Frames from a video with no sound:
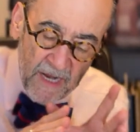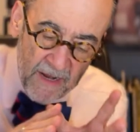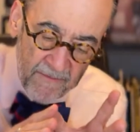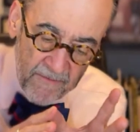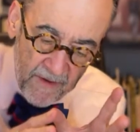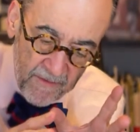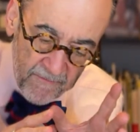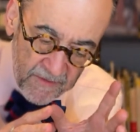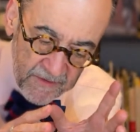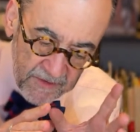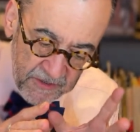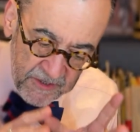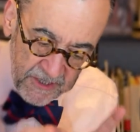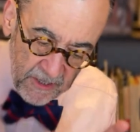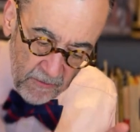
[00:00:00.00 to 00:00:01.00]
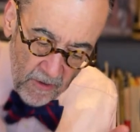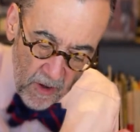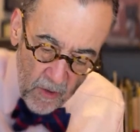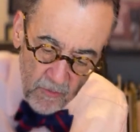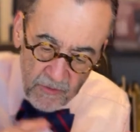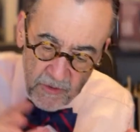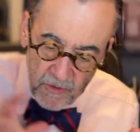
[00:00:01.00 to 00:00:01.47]
of of
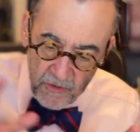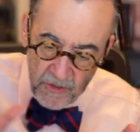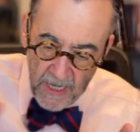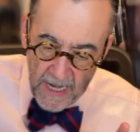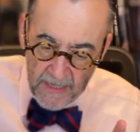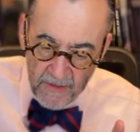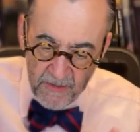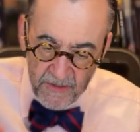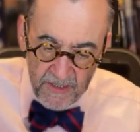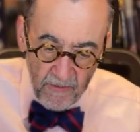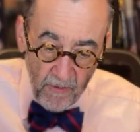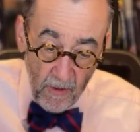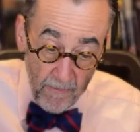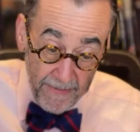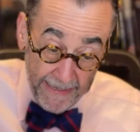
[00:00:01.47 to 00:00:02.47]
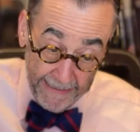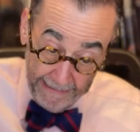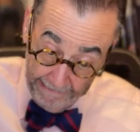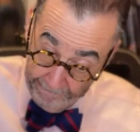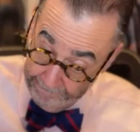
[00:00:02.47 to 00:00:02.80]
zero to ten, zero meaning